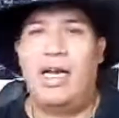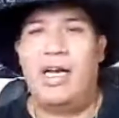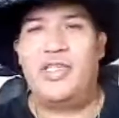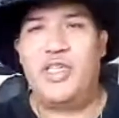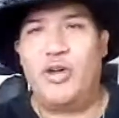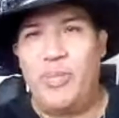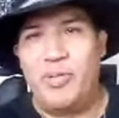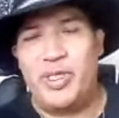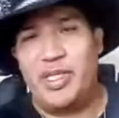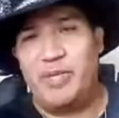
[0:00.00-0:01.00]
I
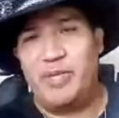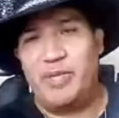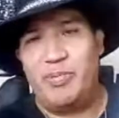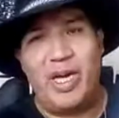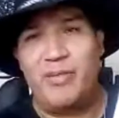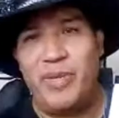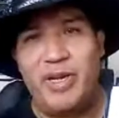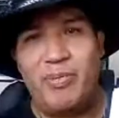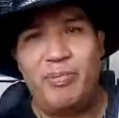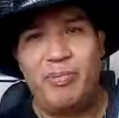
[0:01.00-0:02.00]
showed people this. It might have
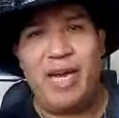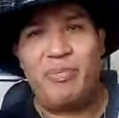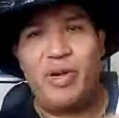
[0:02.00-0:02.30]
been a bad